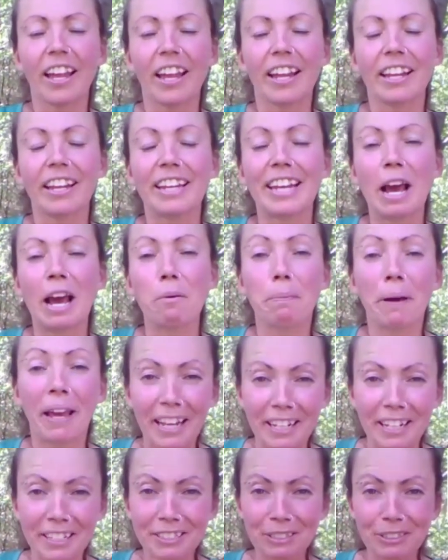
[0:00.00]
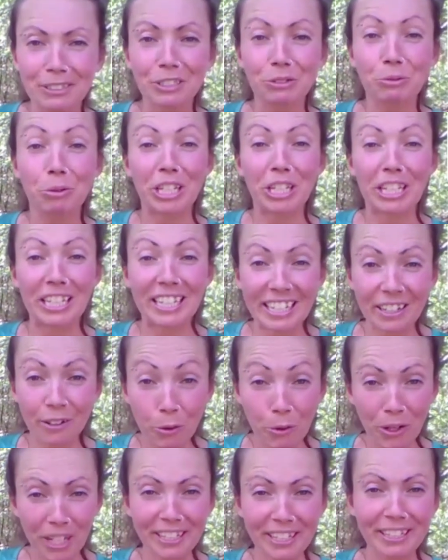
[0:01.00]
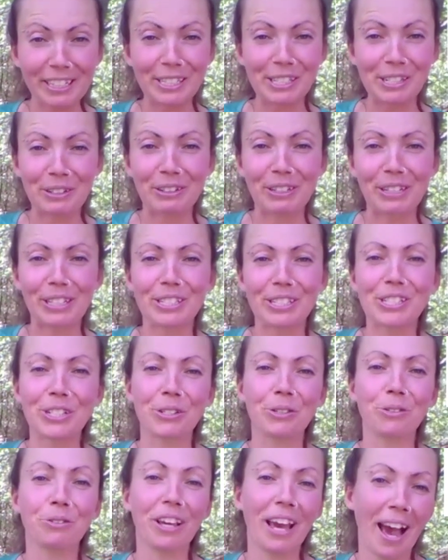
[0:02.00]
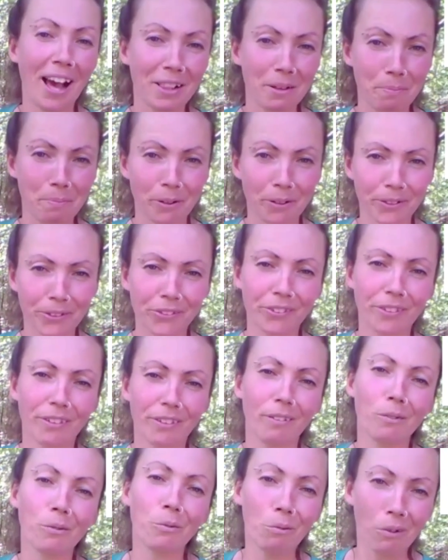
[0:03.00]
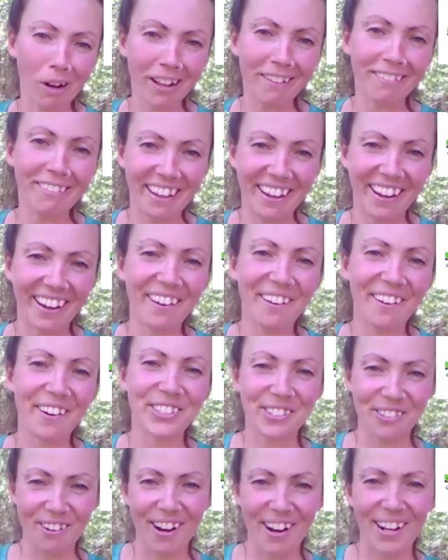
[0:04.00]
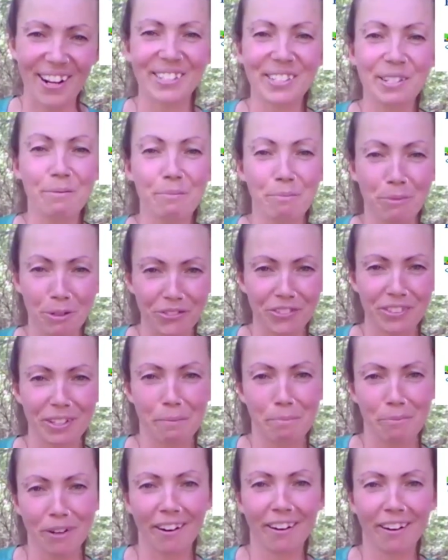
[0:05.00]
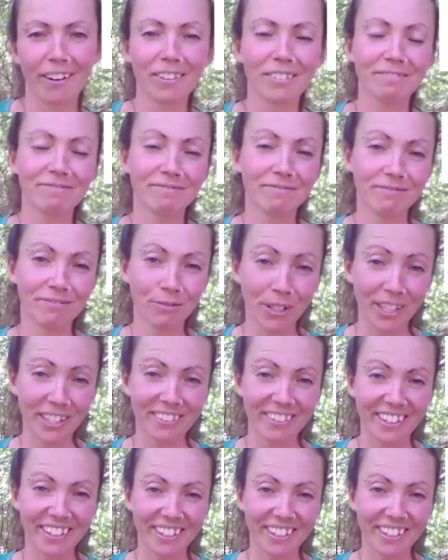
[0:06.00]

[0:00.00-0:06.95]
Now, pacers can quickly turn into gallopers when they are trying to move somewhere quickly.